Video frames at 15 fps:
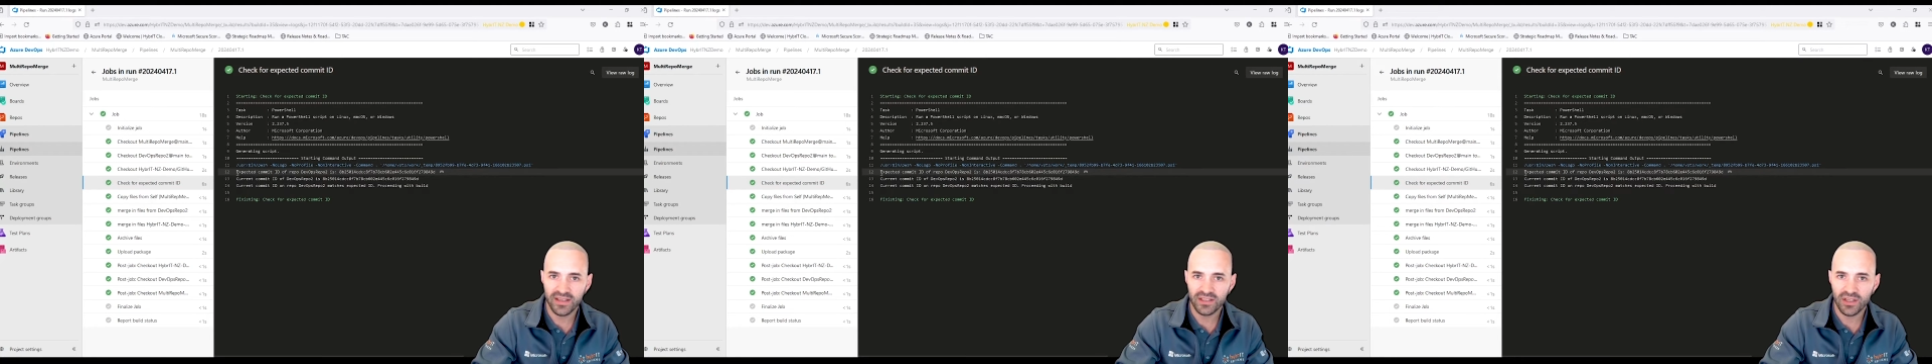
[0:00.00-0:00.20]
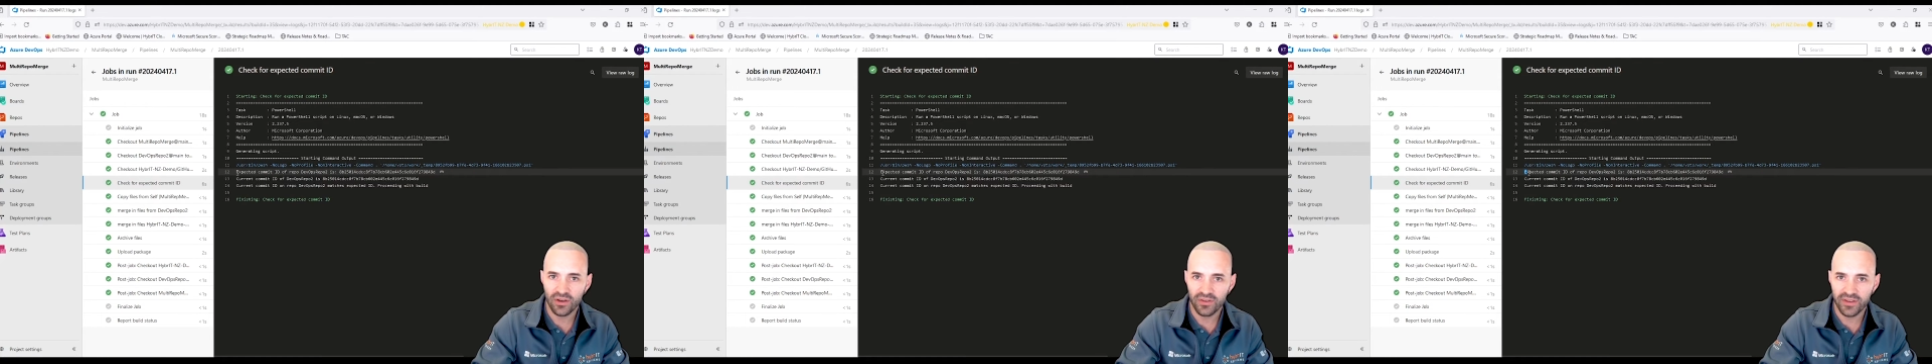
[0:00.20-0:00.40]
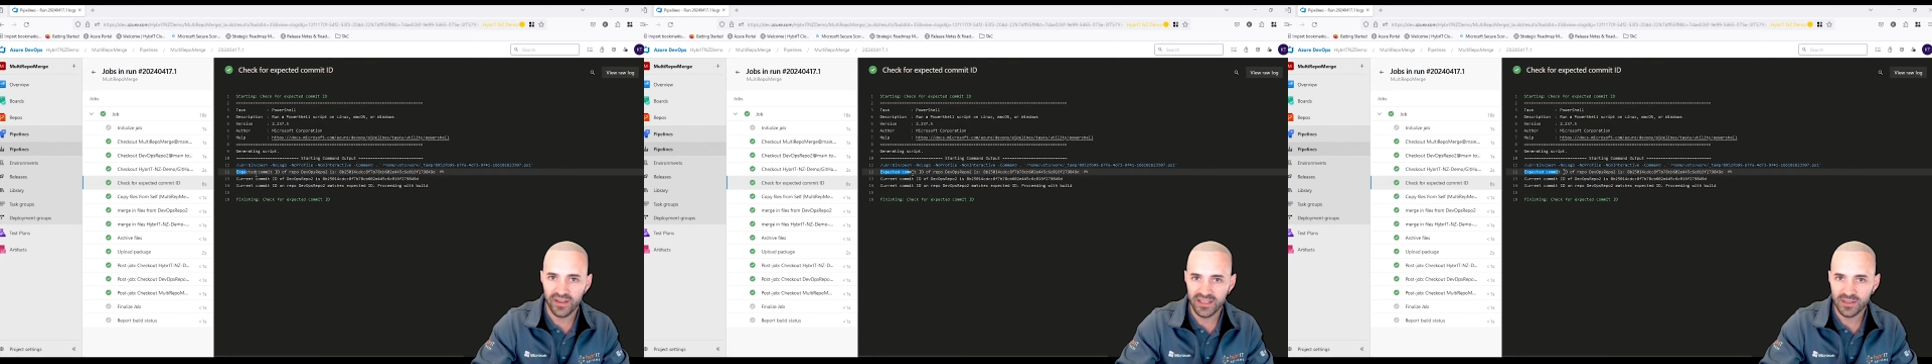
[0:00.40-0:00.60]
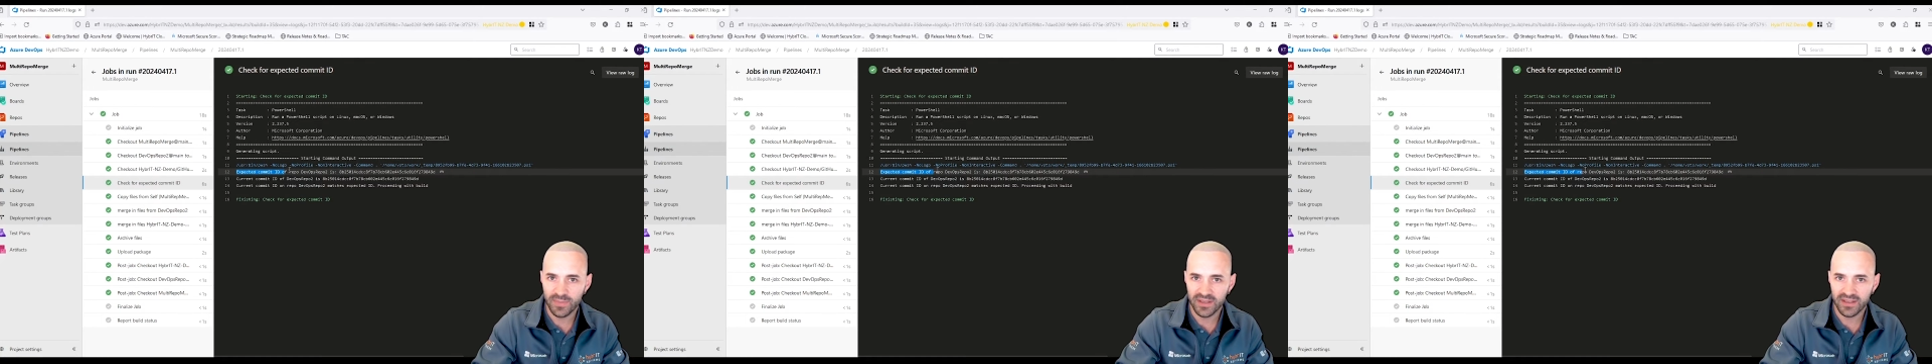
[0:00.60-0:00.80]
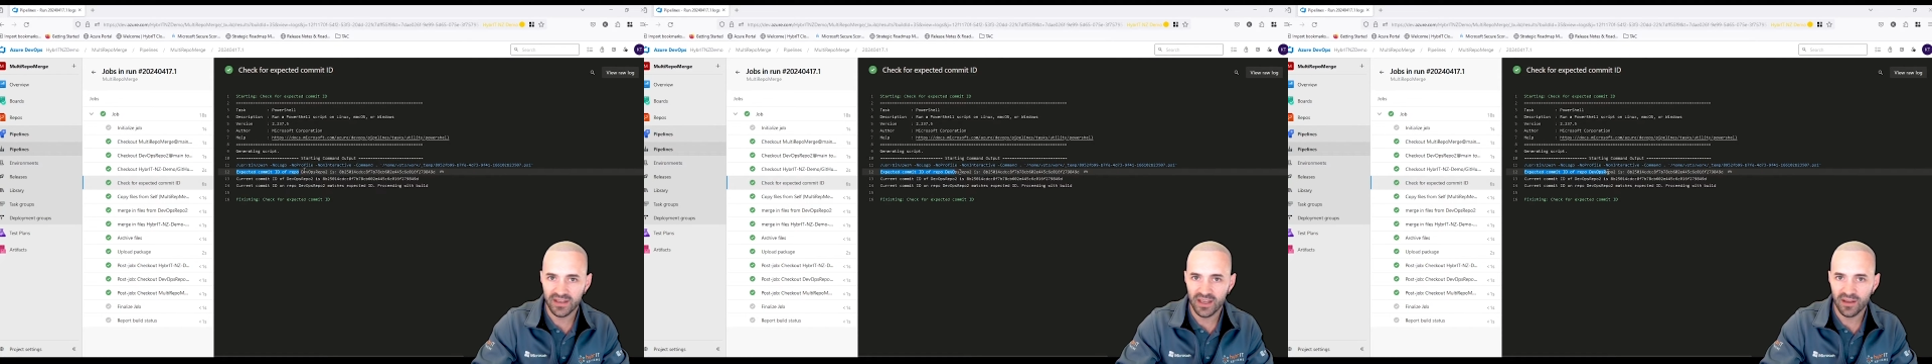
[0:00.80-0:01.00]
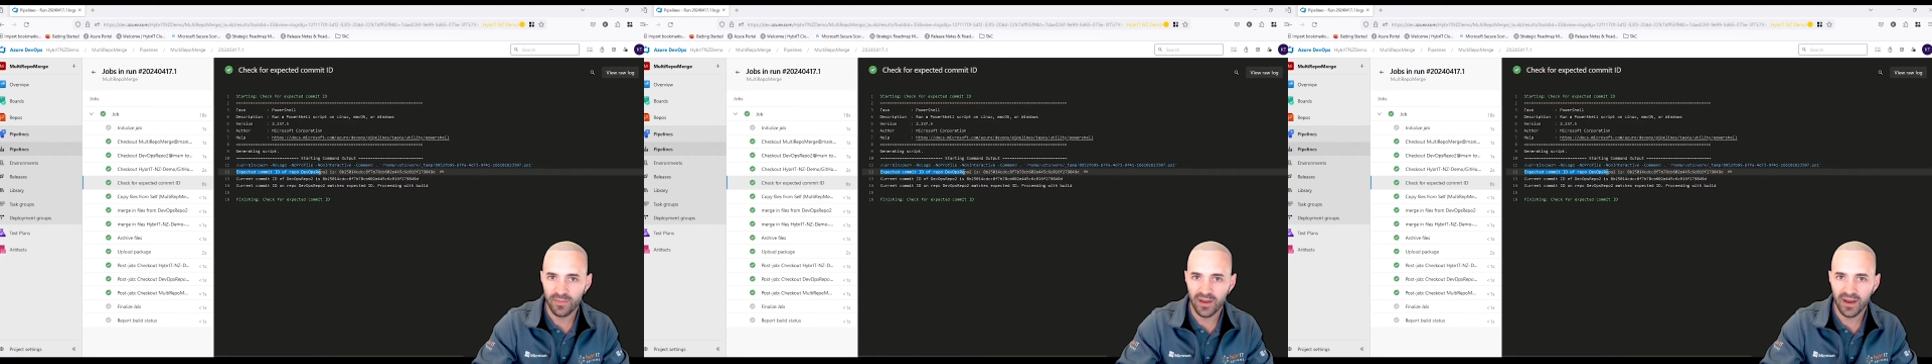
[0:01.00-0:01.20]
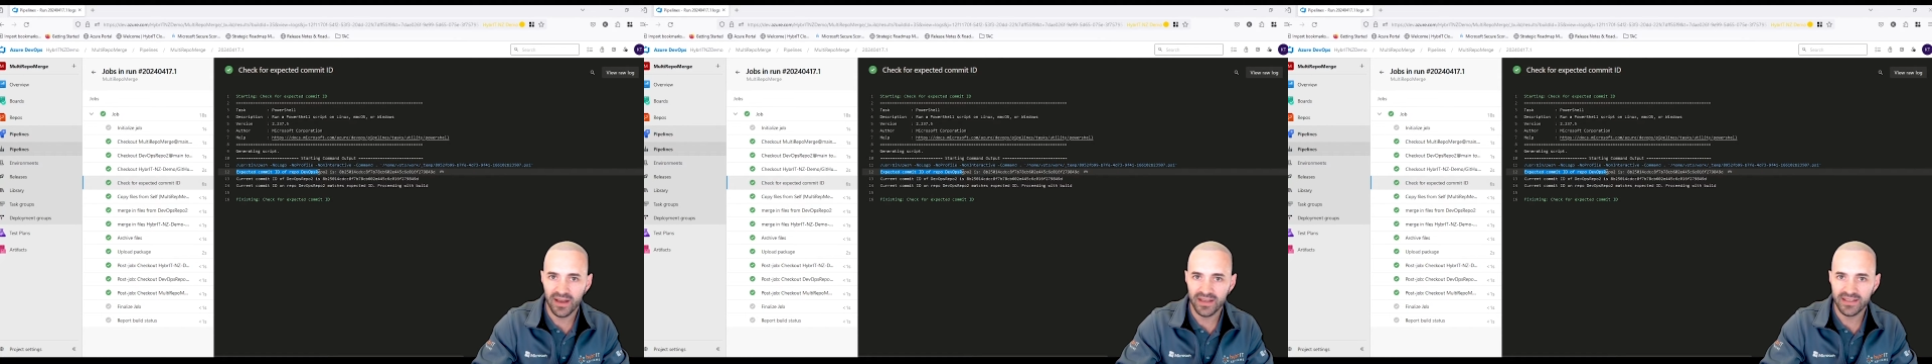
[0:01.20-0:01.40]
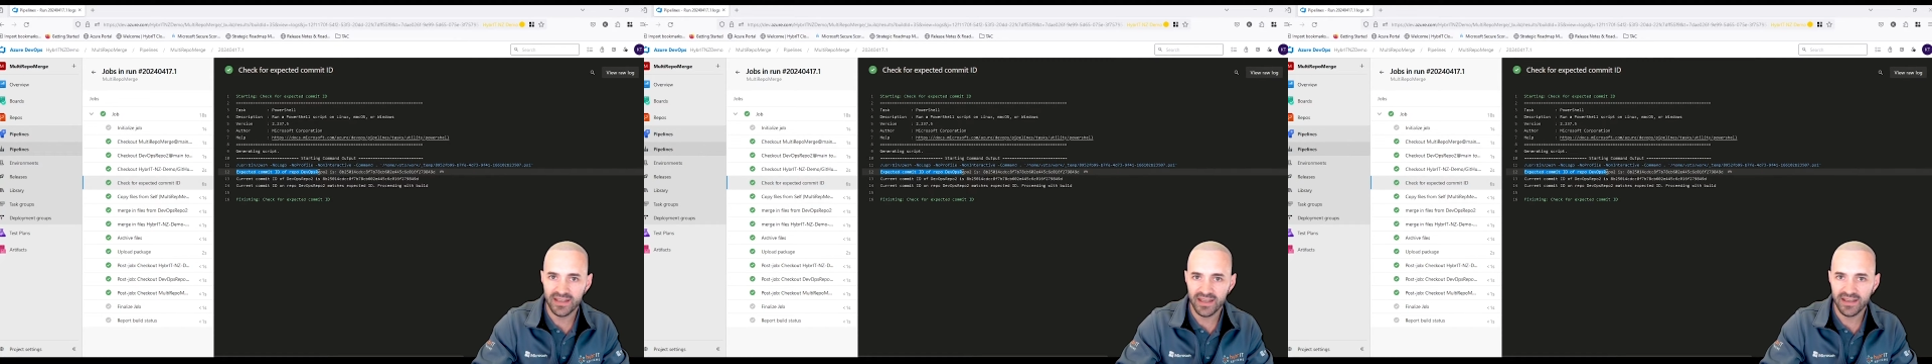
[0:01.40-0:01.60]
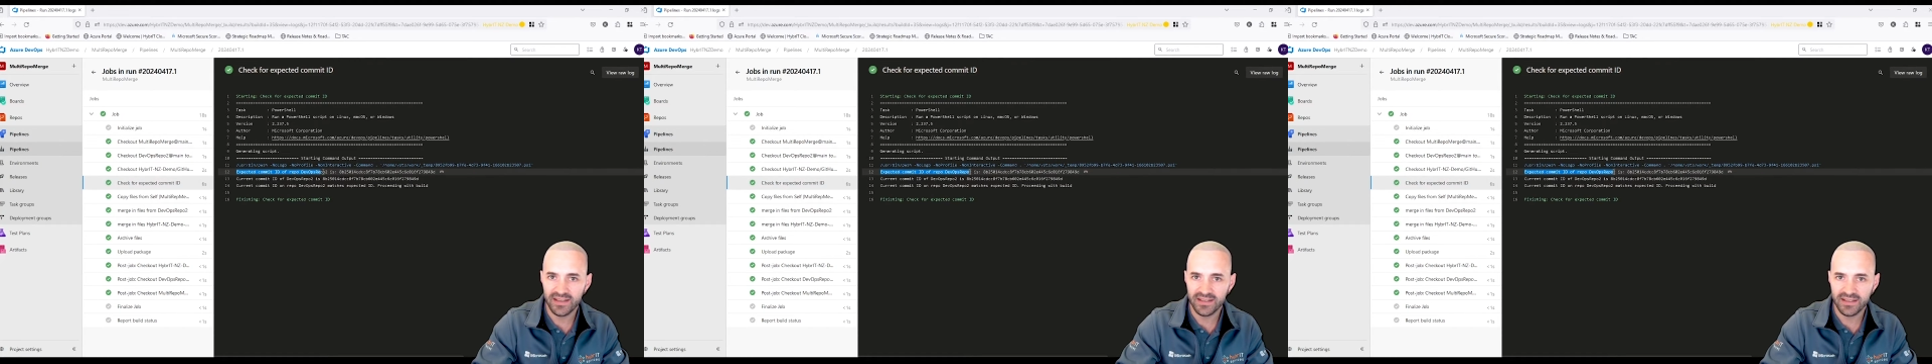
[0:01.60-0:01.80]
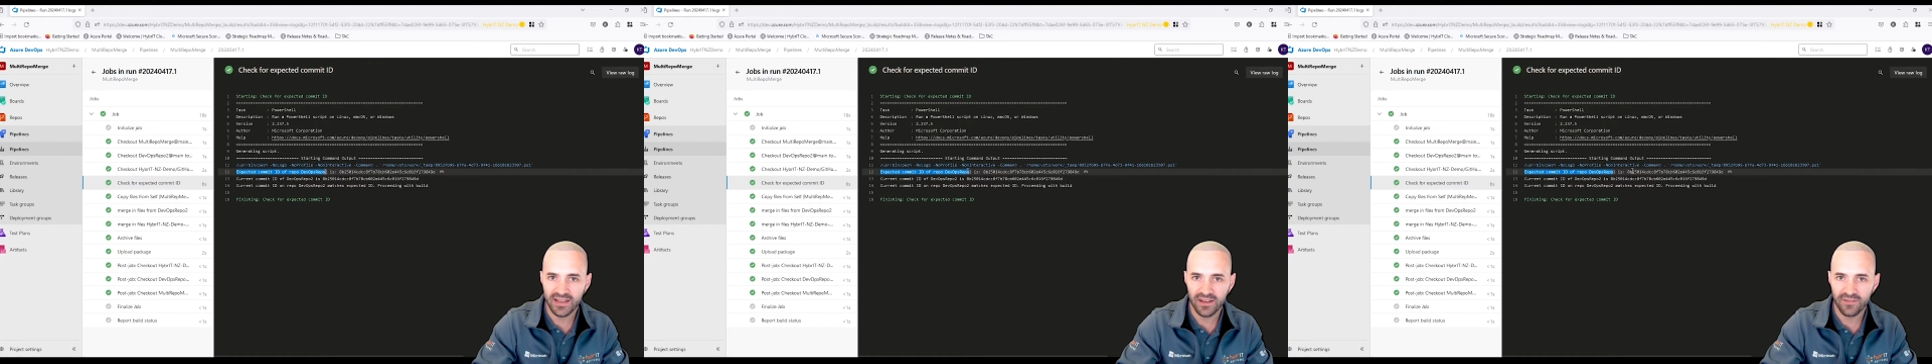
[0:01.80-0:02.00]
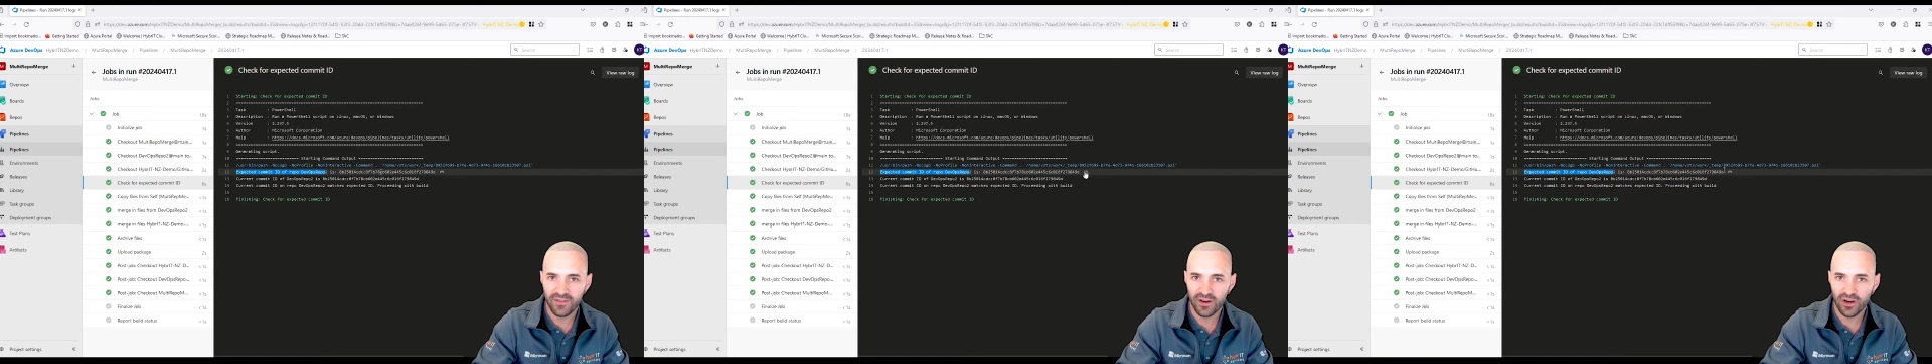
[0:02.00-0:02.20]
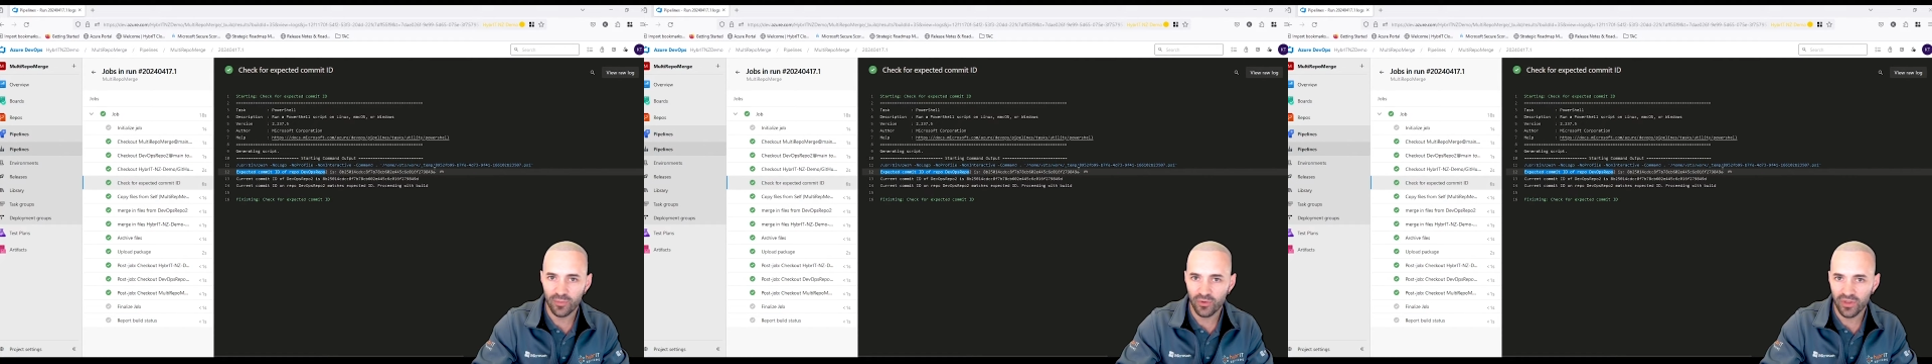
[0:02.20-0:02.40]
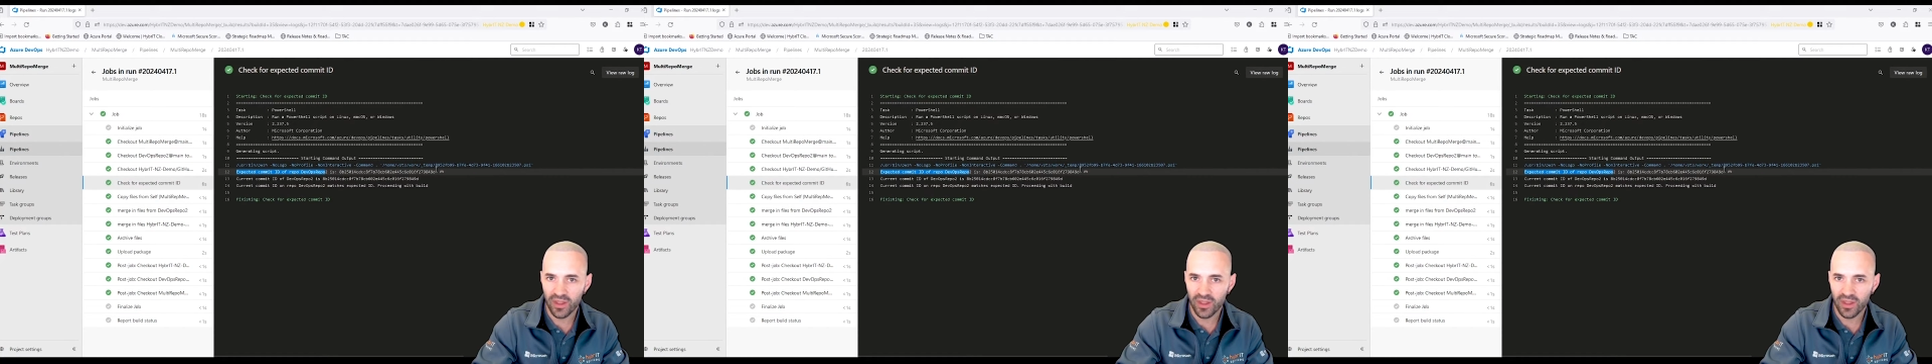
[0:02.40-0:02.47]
So the expected commit ID is the variable